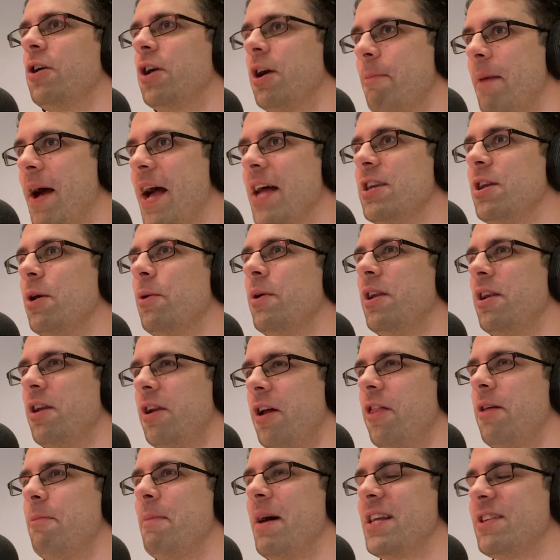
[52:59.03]
commando in
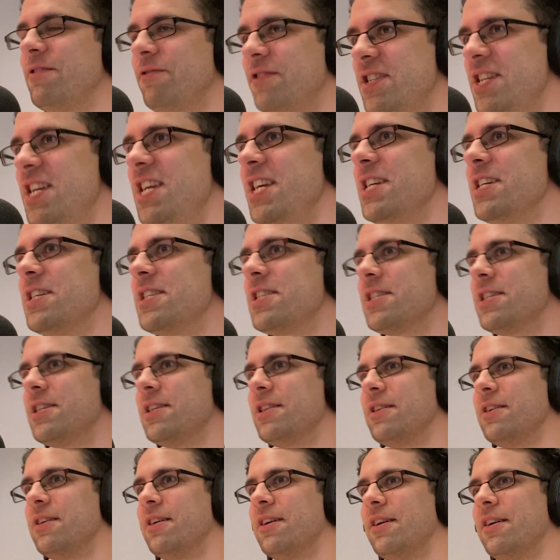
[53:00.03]
another man's fatigues."
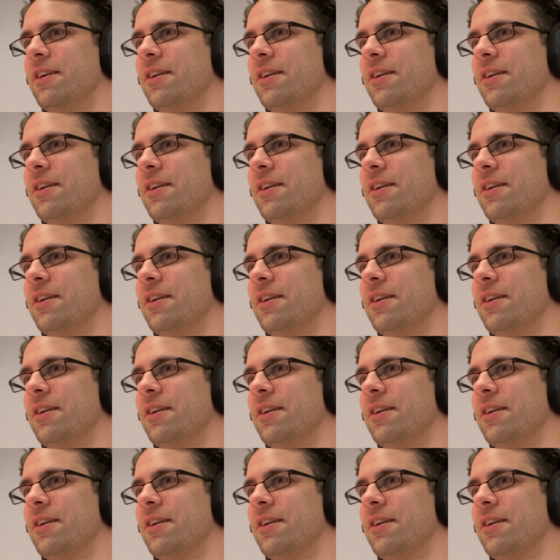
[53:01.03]
But what does